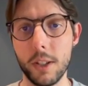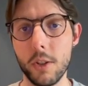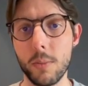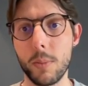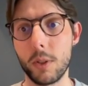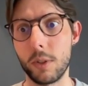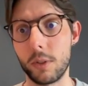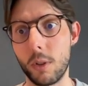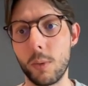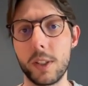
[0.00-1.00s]
because it's
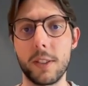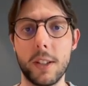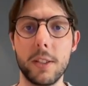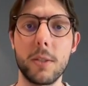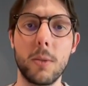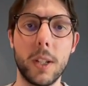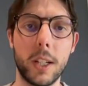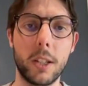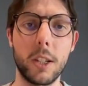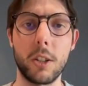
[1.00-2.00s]
always nice to like
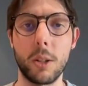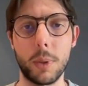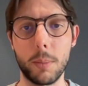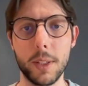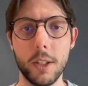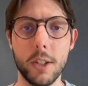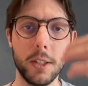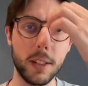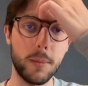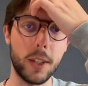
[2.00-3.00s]
the incoming
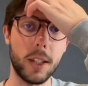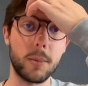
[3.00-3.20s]
messages, and then I'm gonna